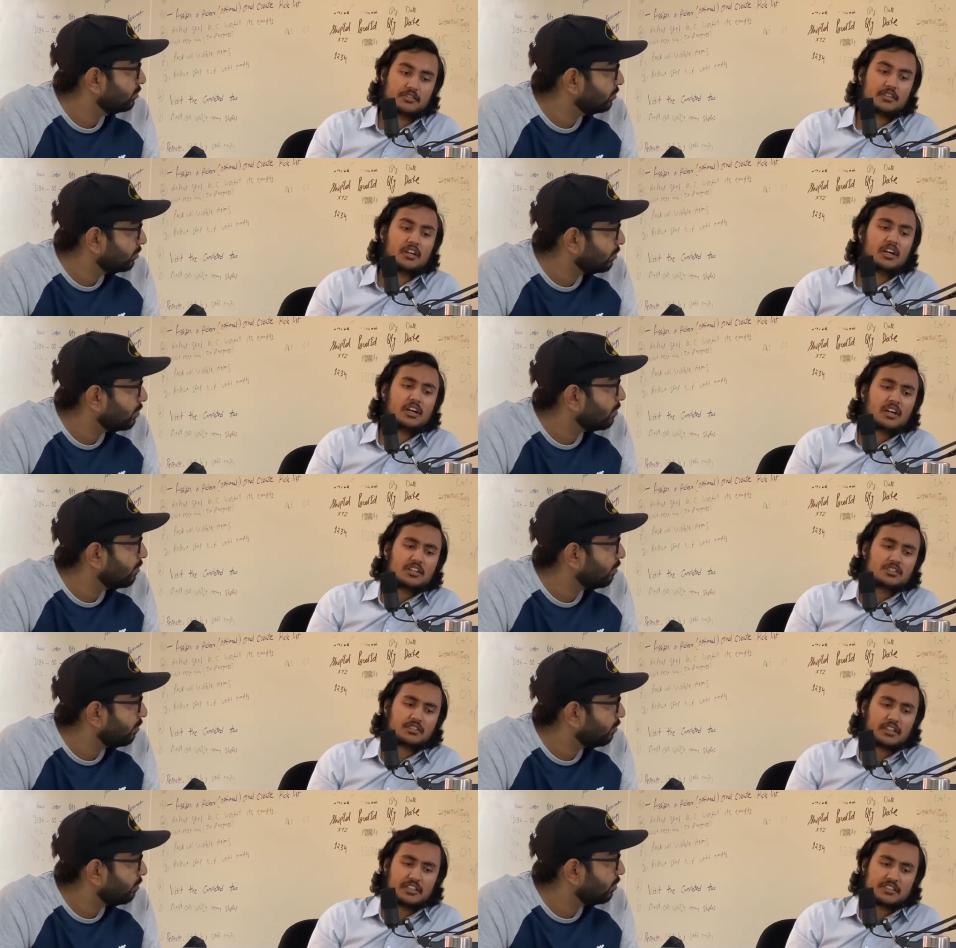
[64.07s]
Speaker 1: mm-hmm.
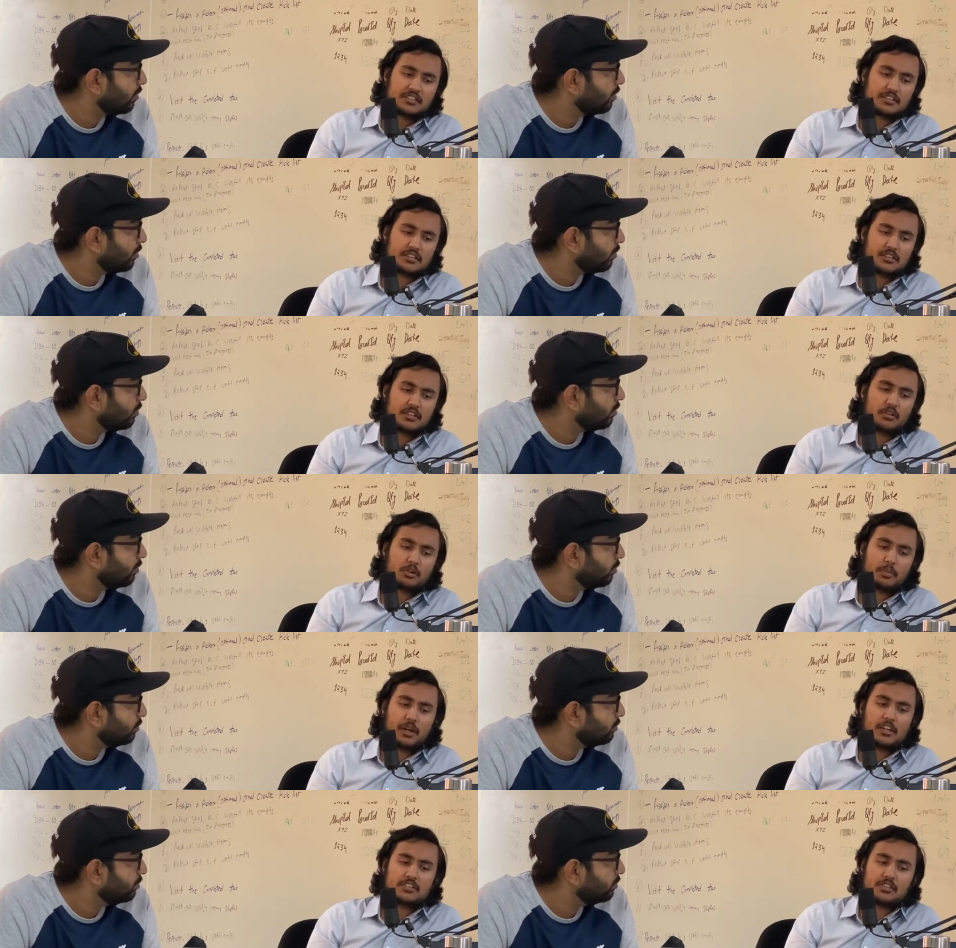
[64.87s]
which leads to
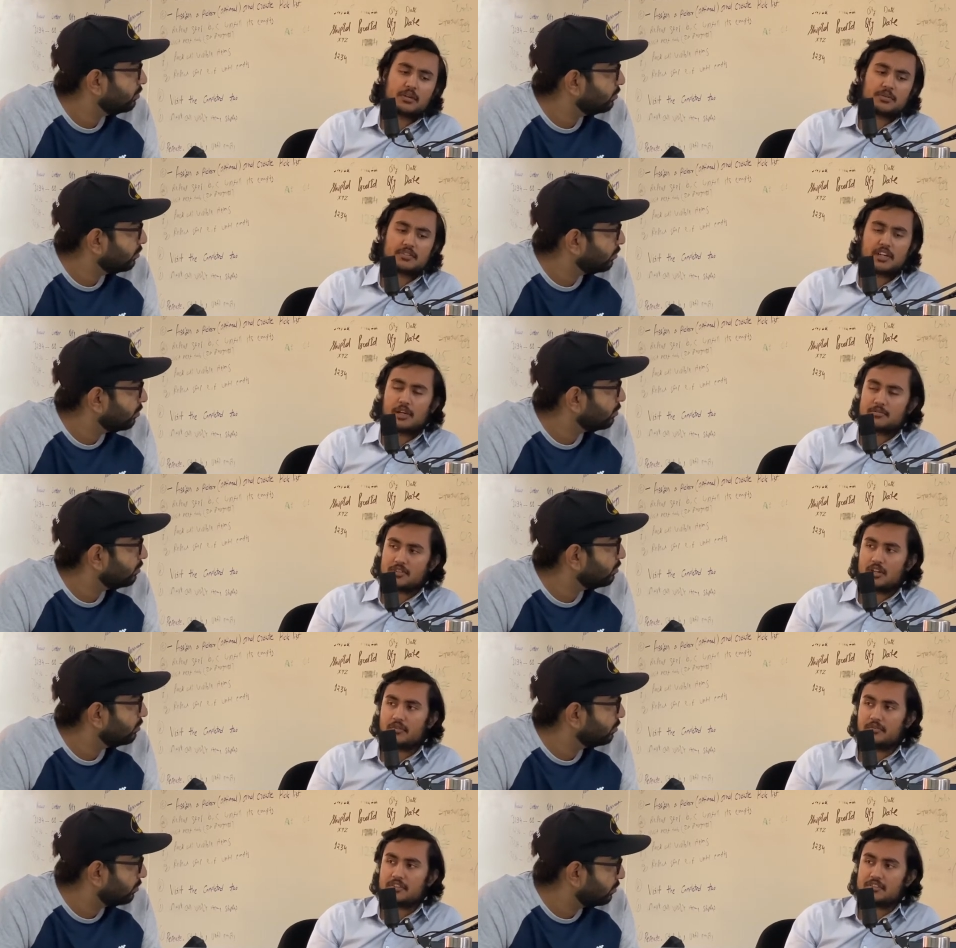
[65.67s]
lower page load times,
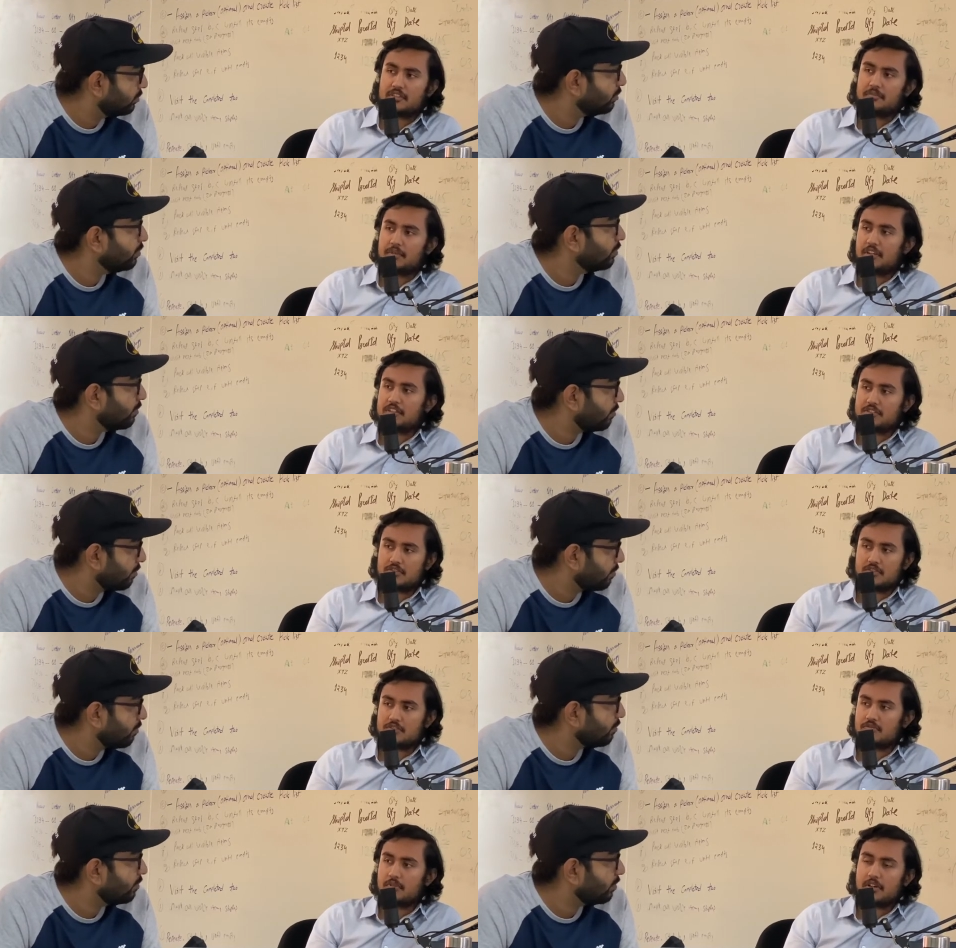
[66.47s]
obviously, because
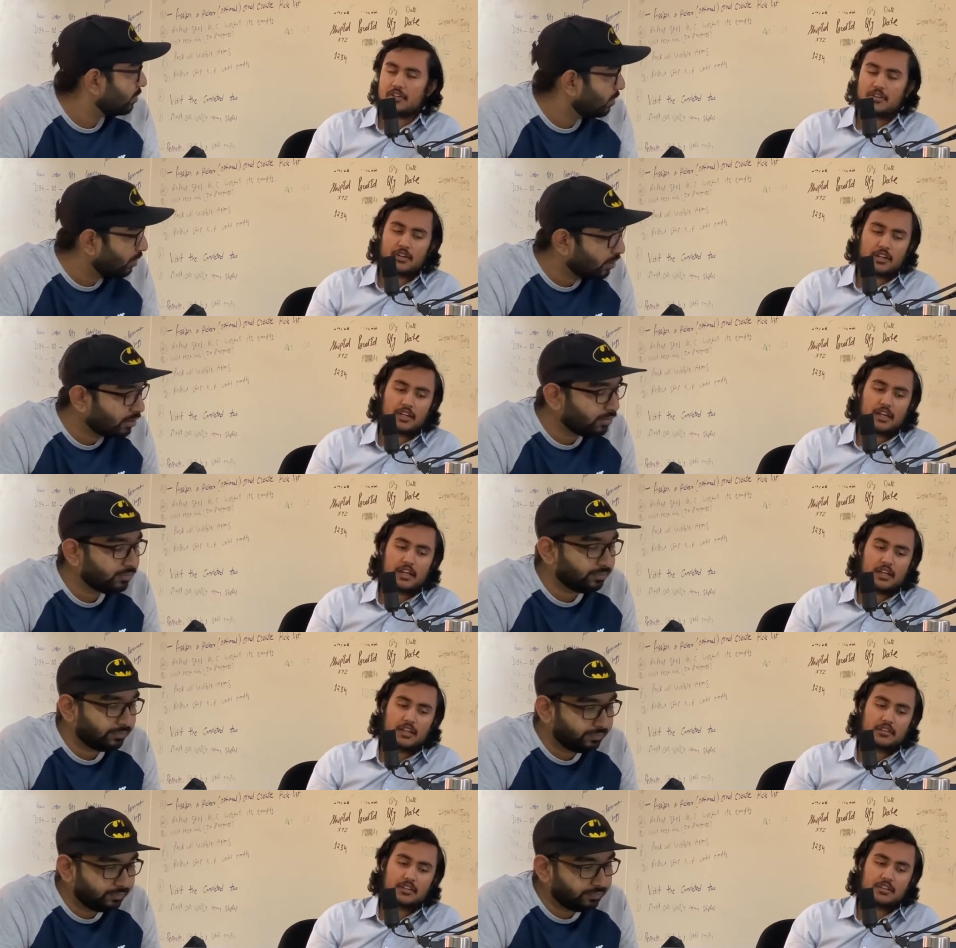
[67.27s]
you're just rendering,
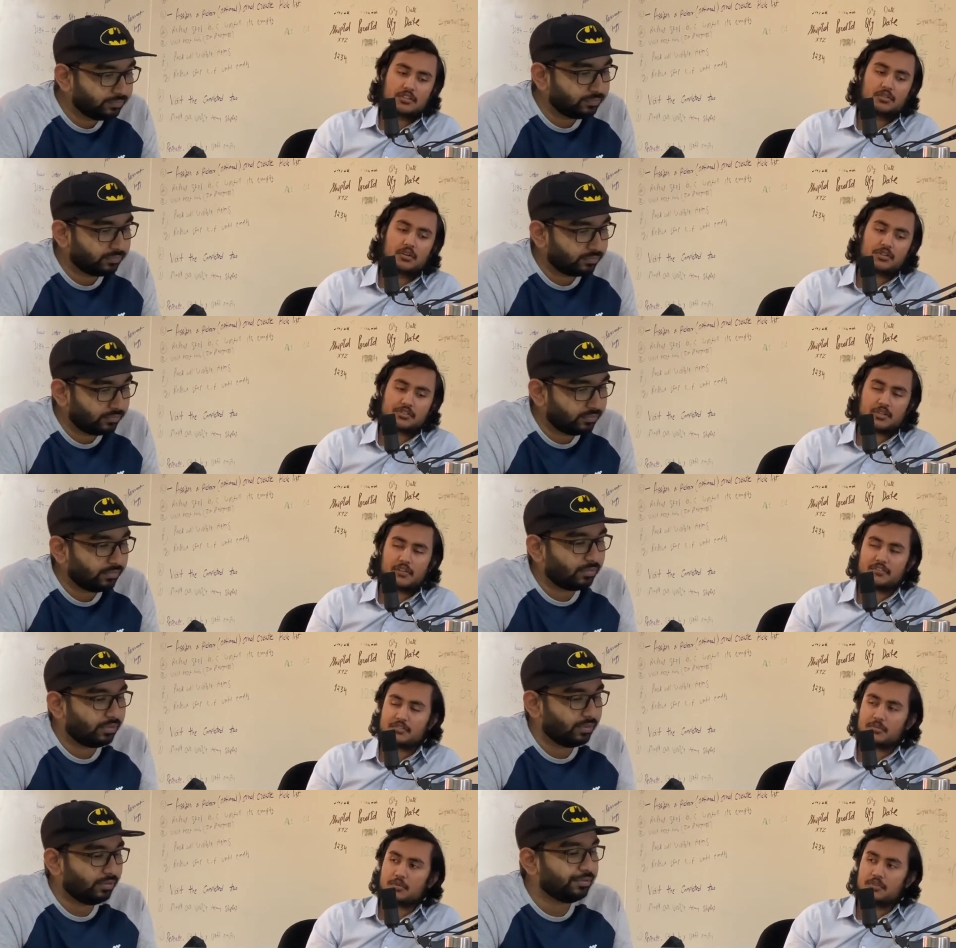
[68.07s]
and then you also
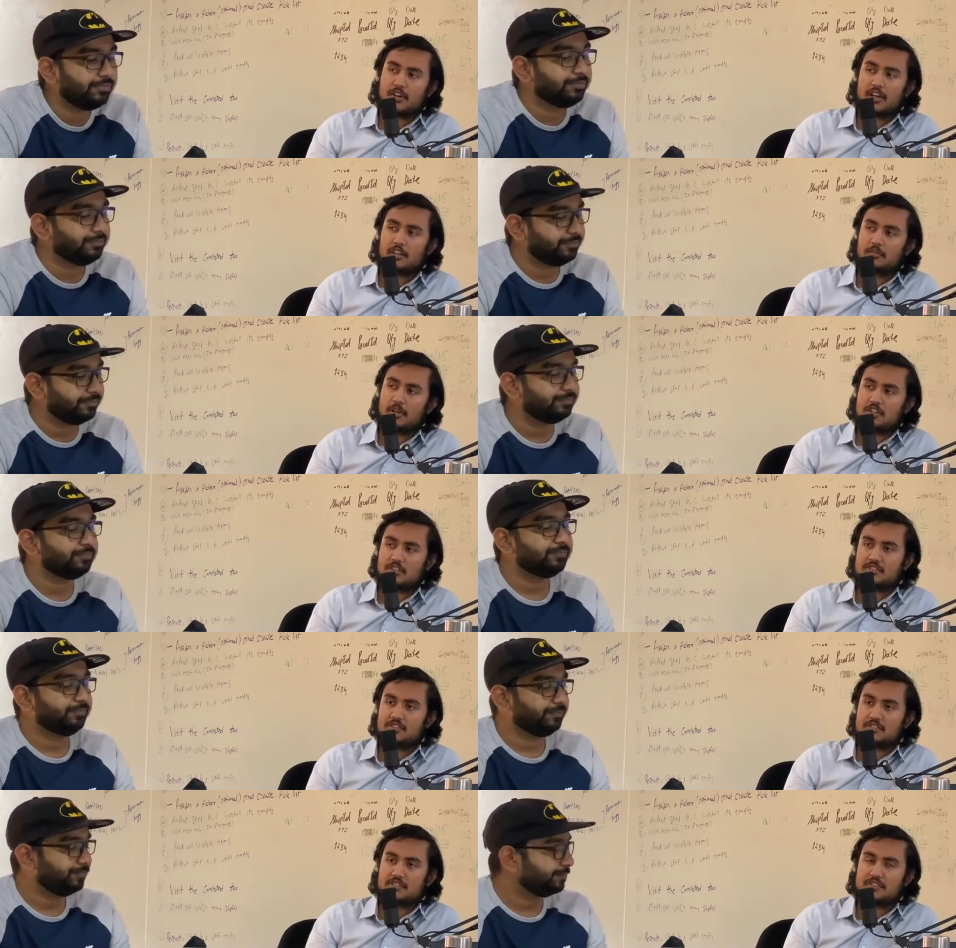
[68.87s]
have smoother
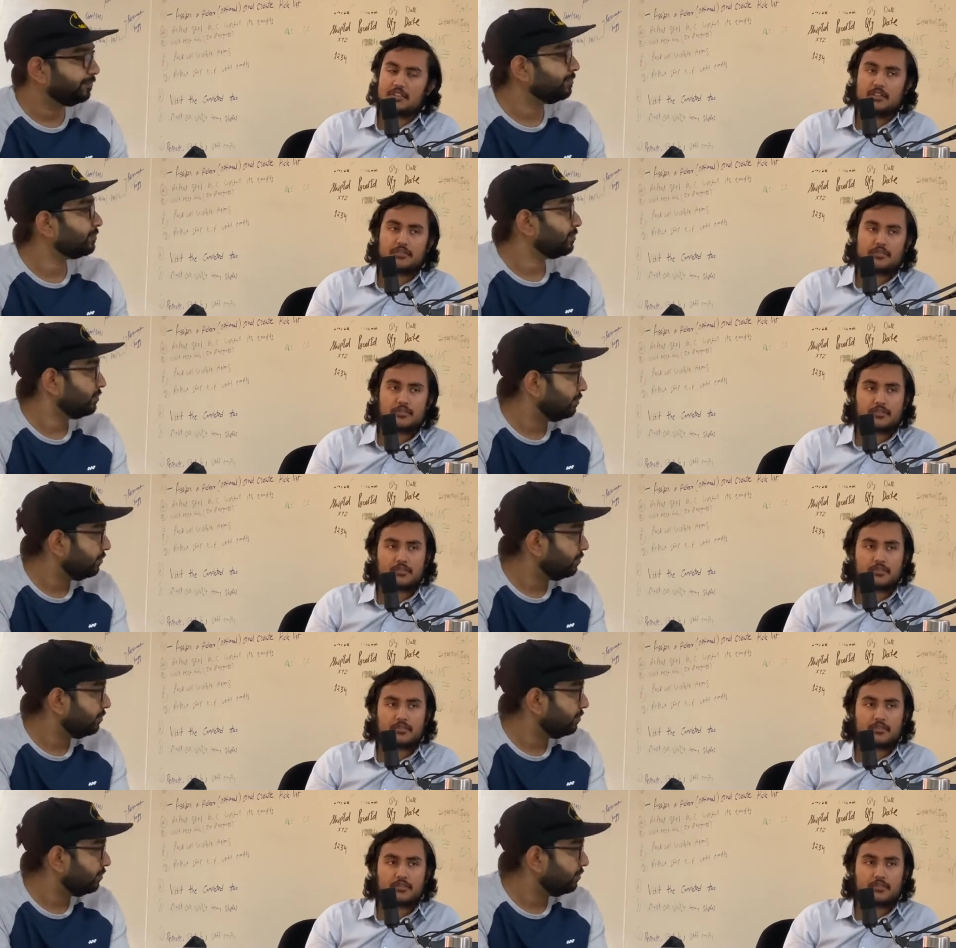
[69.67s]
animations and stuff.